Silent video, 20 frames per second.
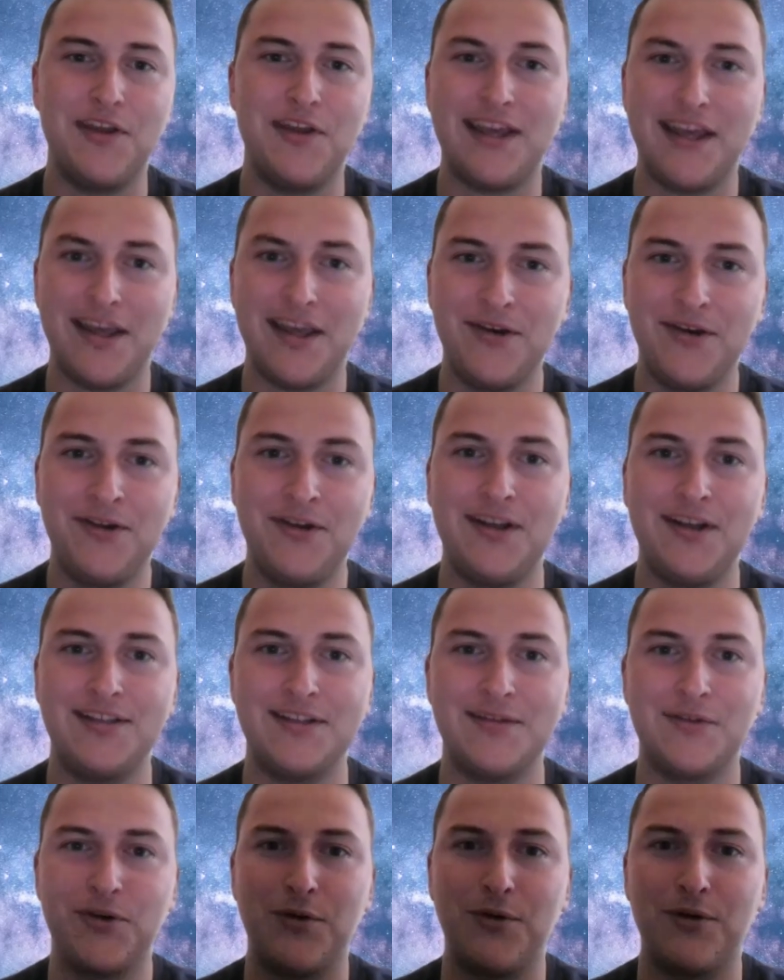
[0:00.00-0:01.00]
The guild is,
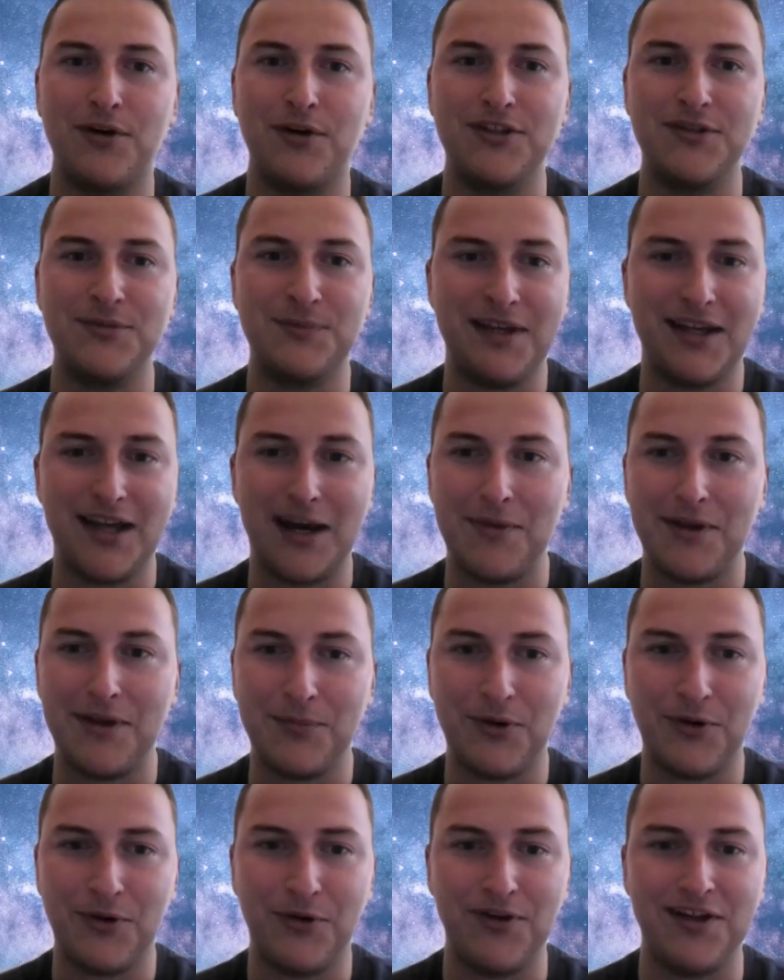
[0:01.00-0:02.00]
of course, becoming
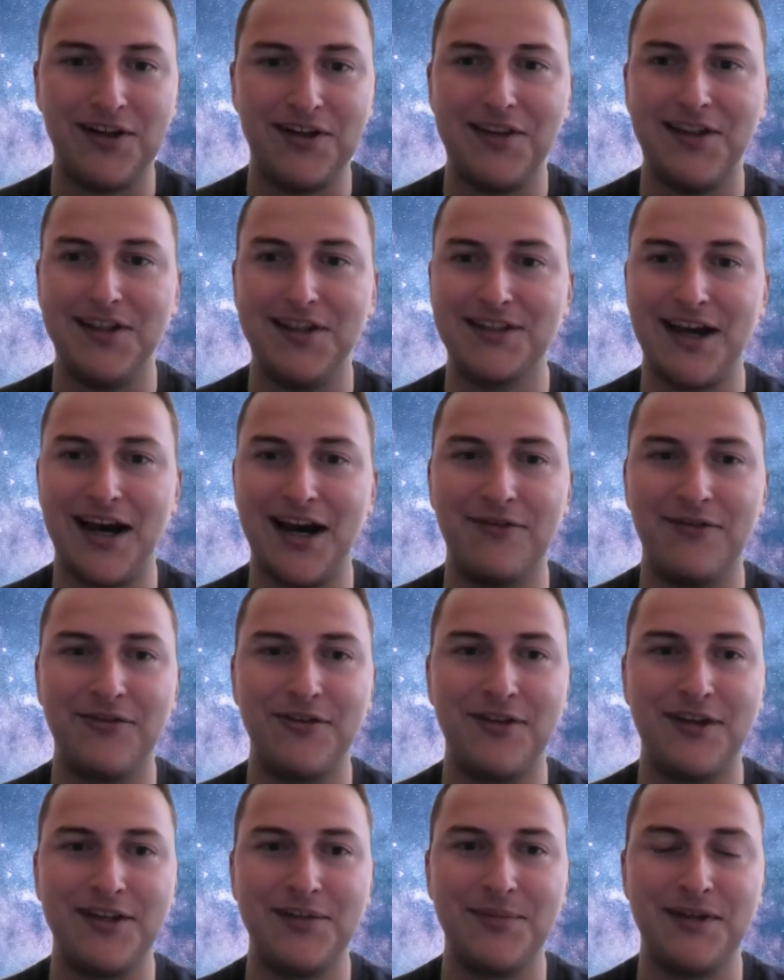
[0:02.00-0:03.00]
pulled into this
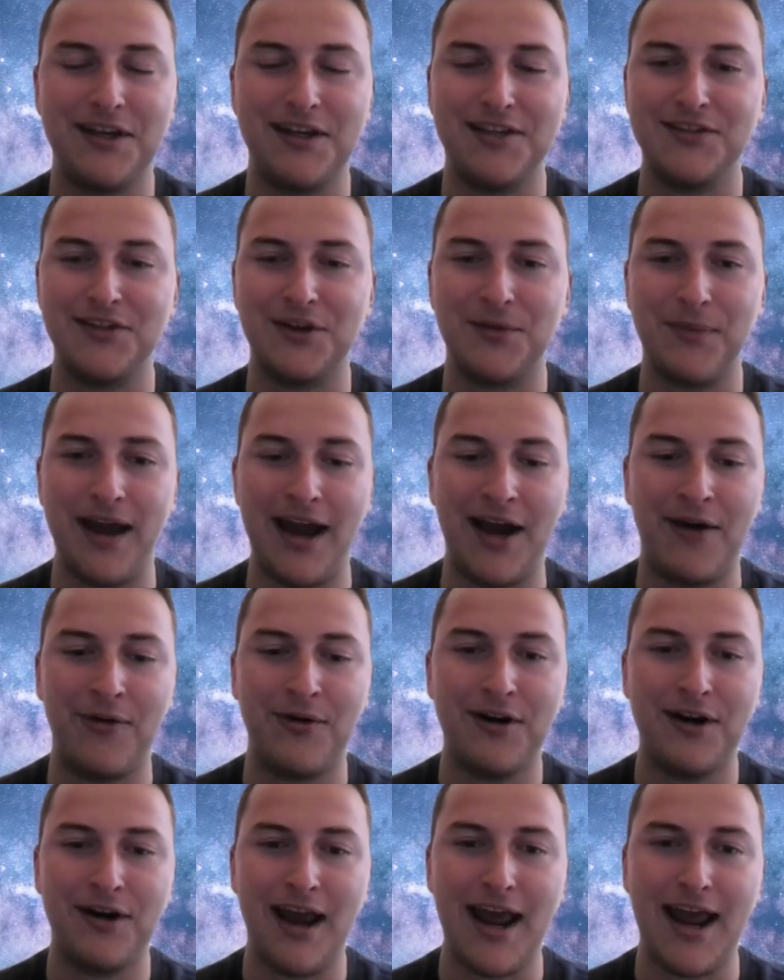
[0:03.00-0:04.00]
conflict because of their
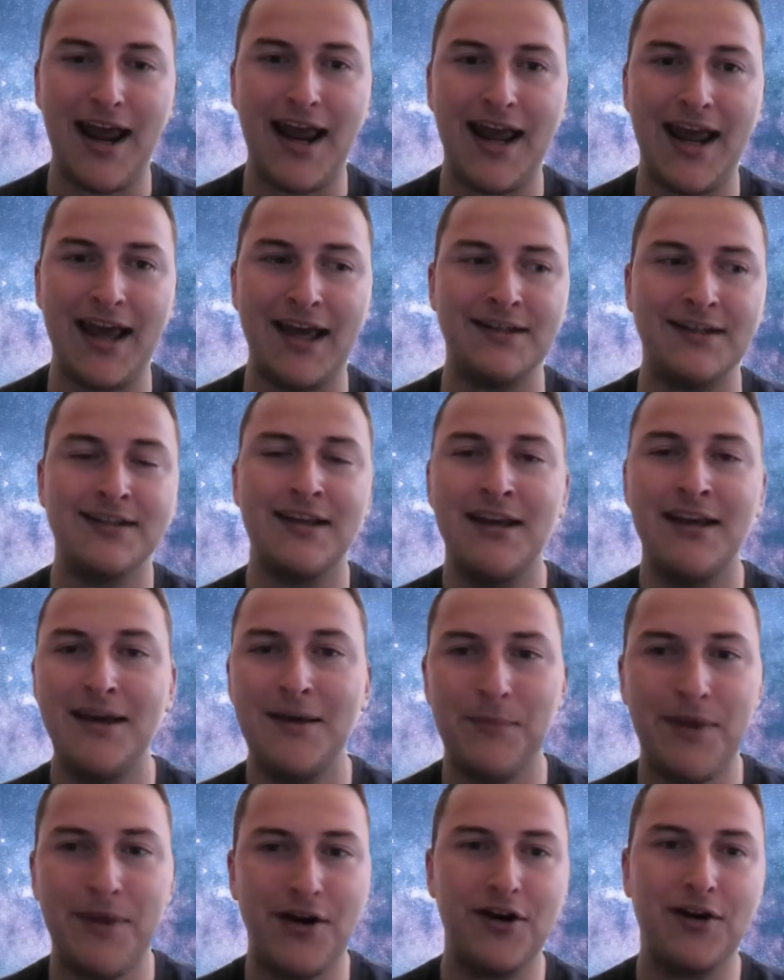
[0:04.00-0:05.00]
power. And
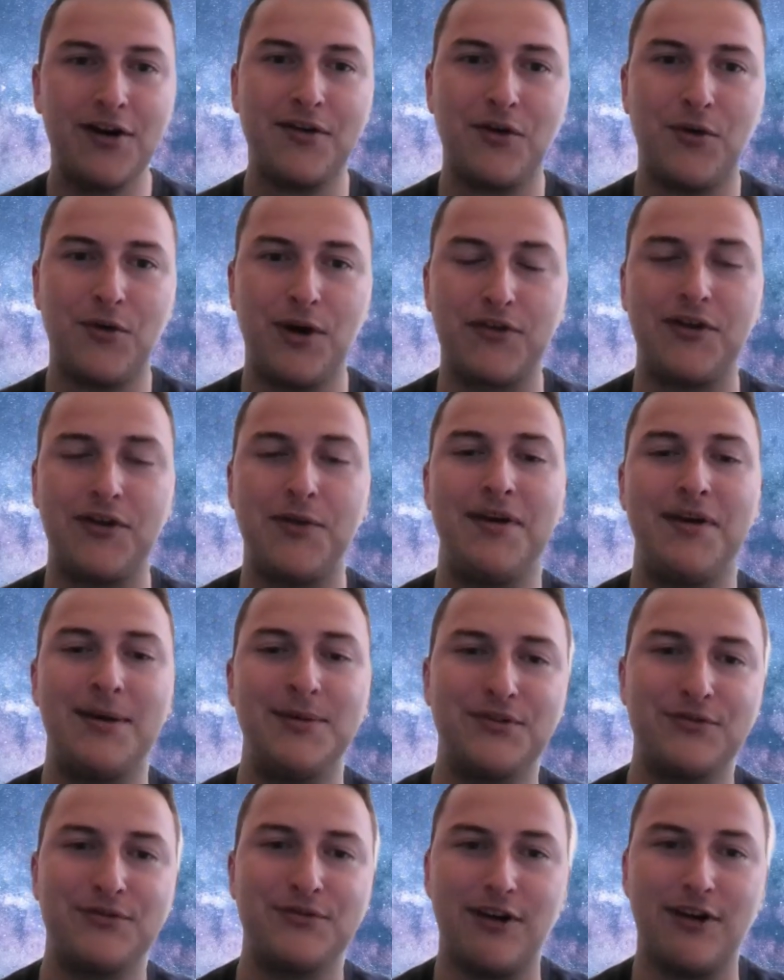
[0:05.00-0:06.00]
Barrick quickly
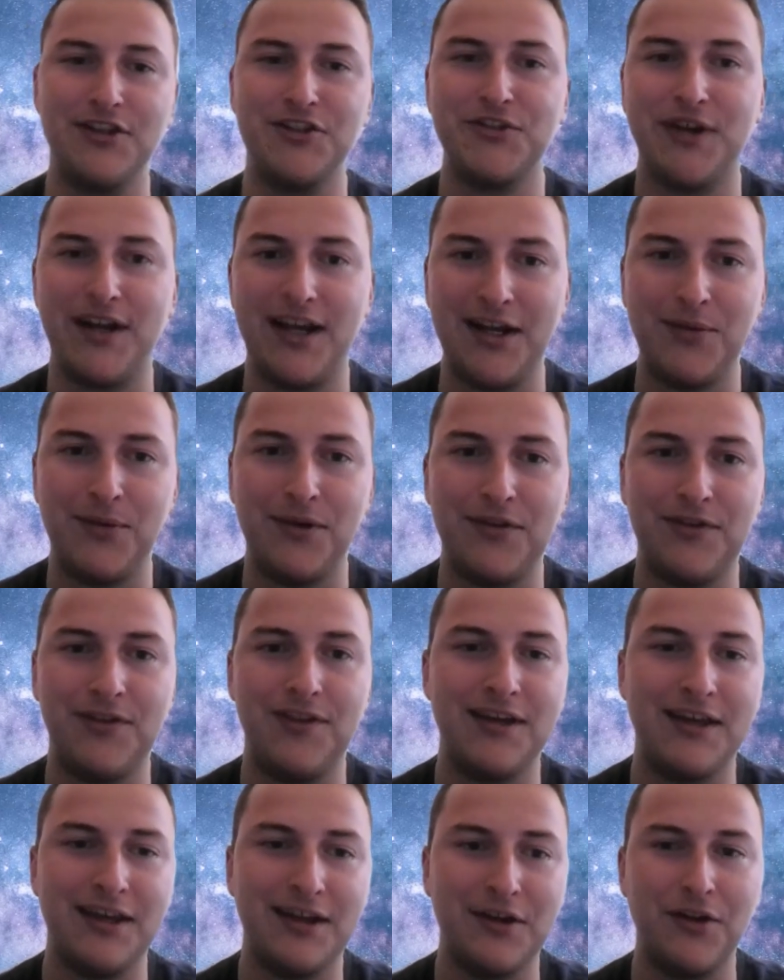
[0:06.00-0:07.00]
becomes frustrated with
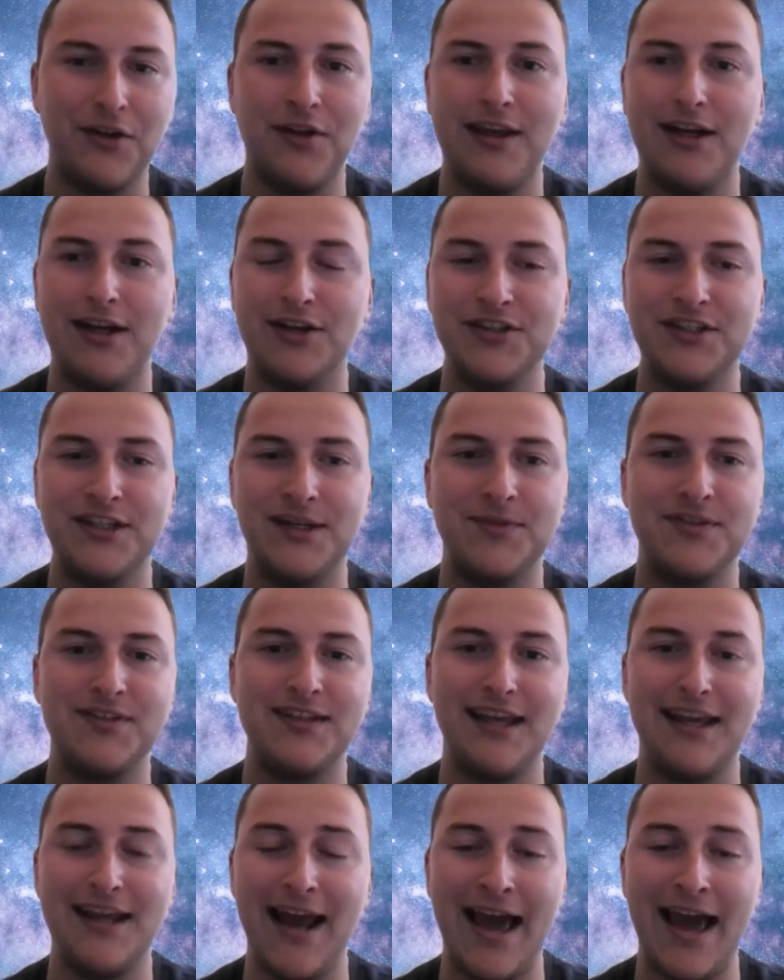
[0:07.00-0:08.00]
the guild leadership's
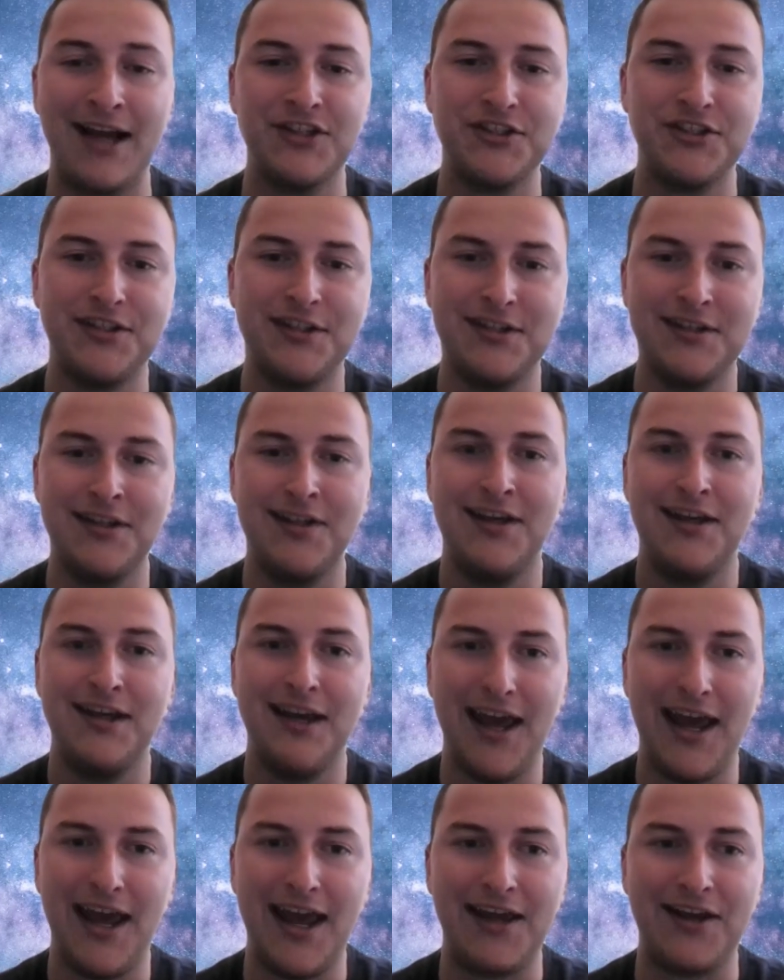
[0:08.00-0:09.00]
inaction
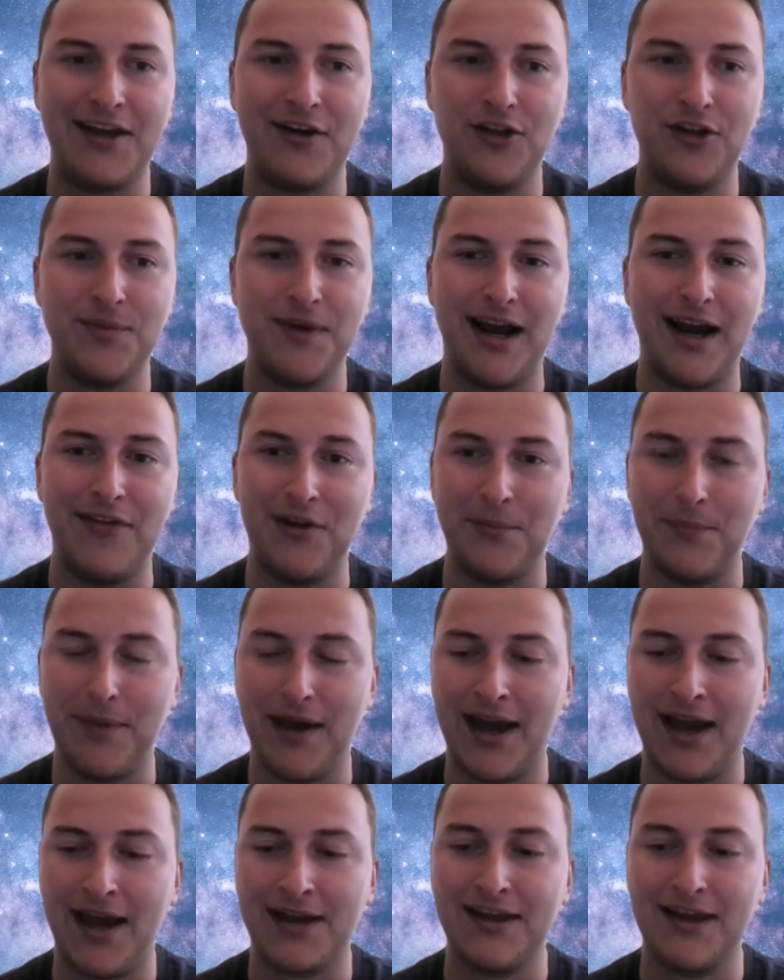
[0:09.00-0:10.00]
and goes behind their
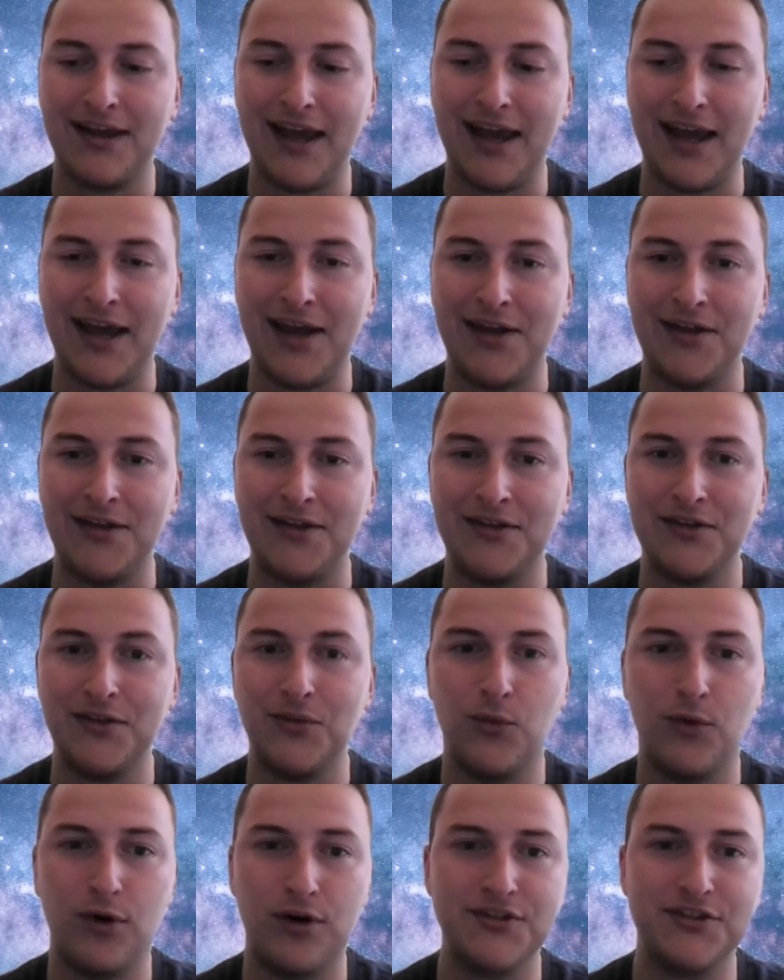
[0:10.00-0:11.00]
back and
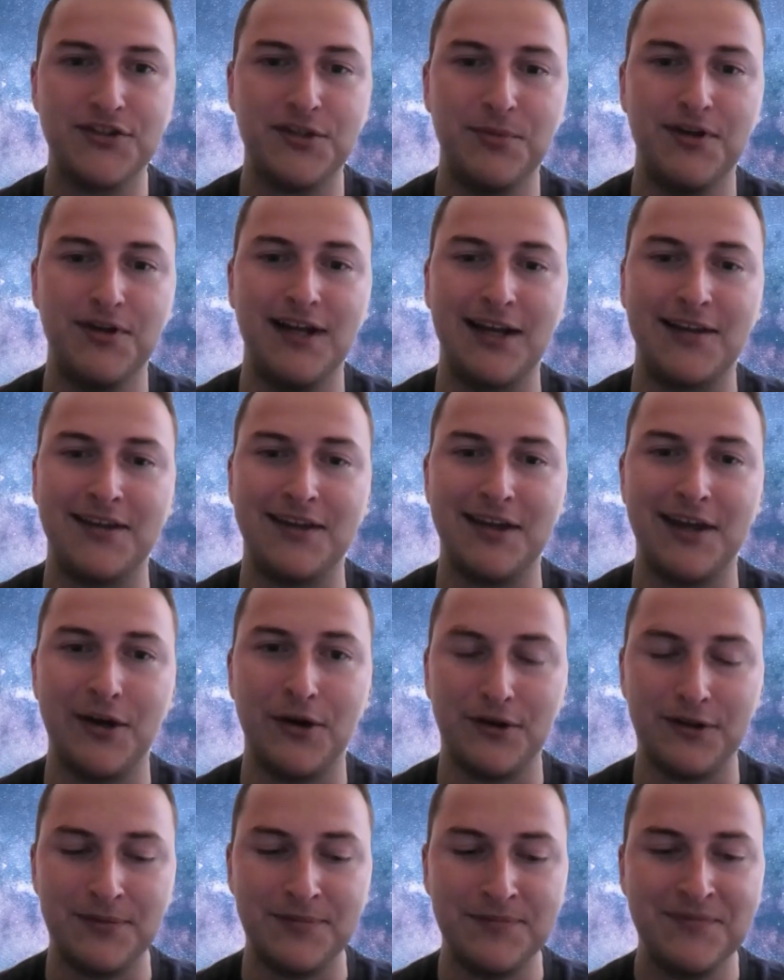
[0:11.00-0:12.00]
works to protect the
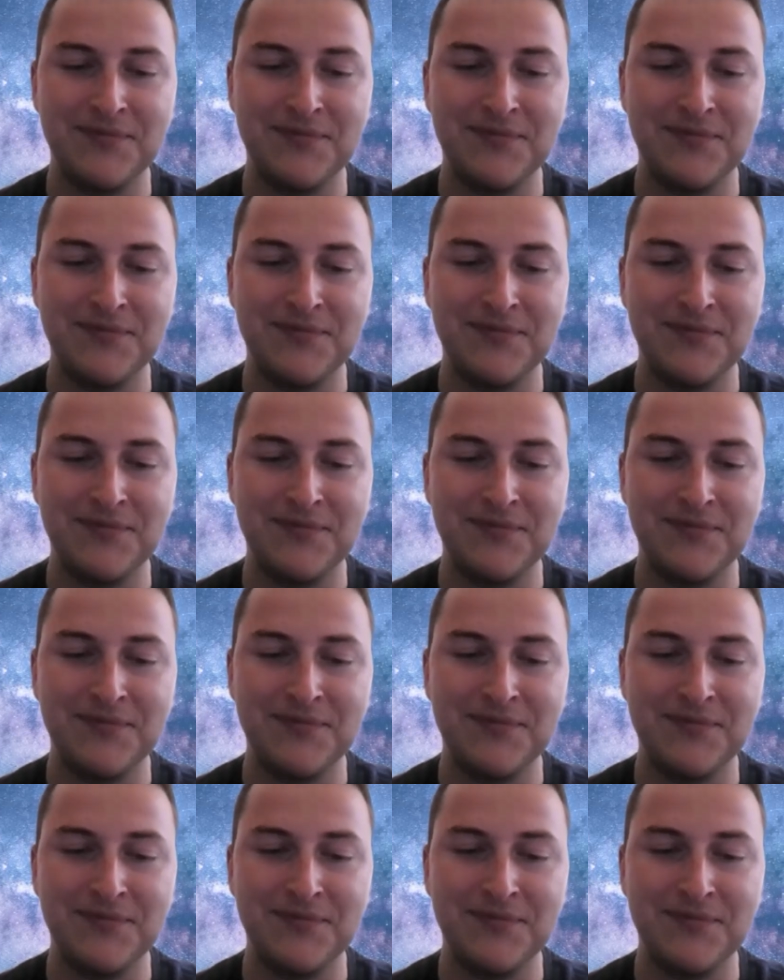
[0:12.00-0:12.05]
guild.